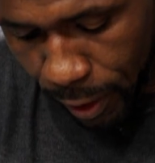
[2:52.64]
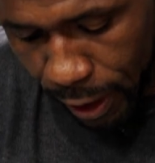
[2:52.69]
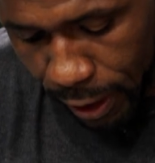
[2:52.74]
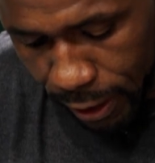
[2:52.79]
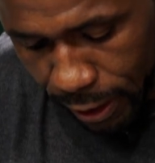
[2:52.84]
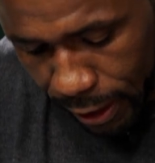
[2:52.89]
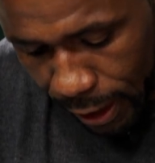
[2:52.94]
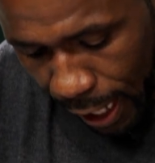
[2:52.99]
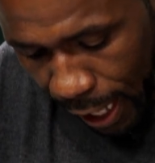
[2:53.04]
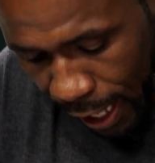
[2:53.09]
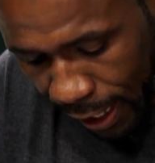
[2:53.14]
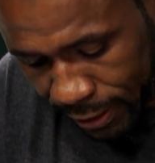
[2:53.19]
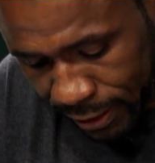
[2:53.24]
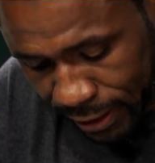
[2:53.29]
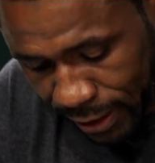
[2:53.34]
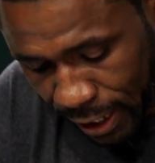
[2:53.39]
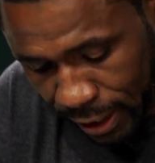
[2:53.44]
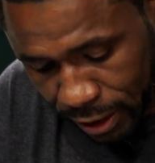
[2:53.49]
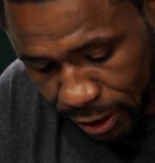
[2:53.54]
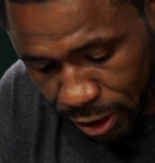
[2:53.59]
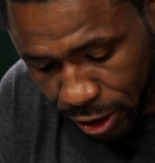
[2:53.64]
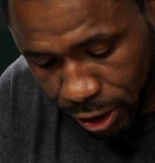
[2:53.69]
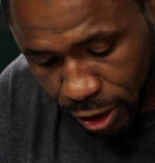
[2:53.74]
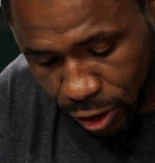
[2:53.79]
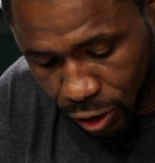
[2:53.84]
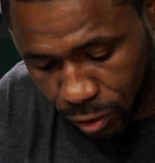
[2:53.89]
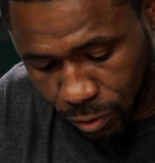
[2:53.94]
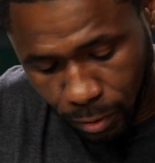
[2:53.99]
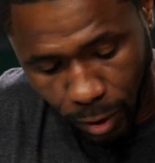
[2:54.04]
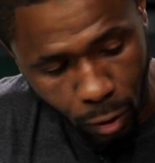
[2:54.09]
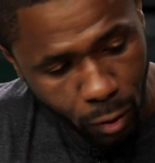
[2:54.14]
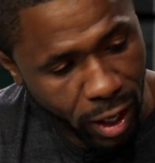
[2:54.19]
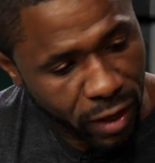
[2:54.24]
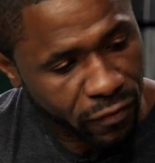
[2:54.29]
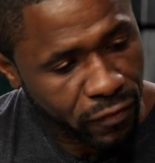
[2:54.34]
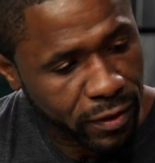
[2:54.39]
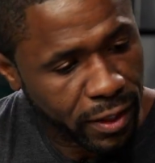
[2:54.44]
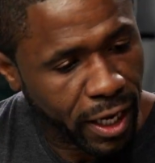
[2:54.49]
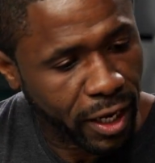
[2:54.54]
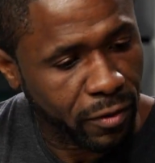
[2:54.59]
in the last 10 years, my
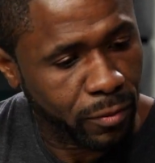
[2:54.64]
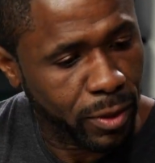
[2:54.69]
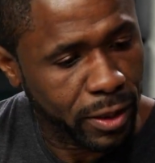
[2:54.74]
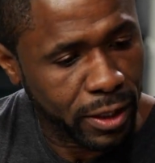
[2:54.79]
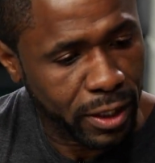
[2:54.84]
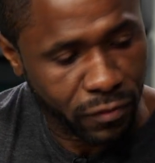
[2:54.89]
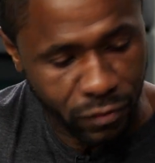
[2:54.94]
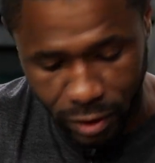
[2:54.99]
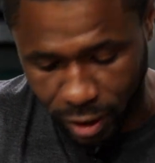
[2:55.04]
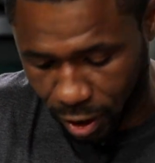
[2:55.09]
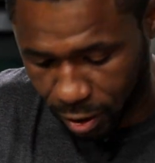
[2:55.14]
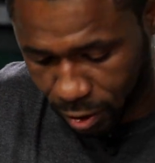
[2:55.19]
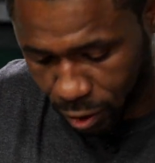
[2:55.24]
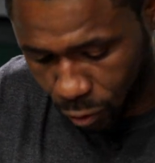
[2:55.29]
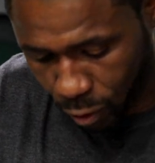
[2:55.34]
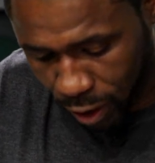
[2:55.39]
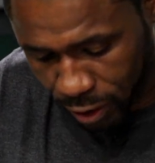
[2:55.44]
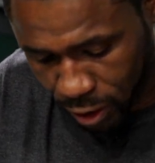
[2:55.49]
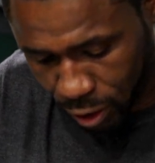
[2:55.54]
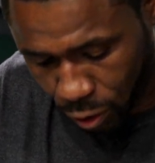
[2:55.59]
wife and I have been living out on the West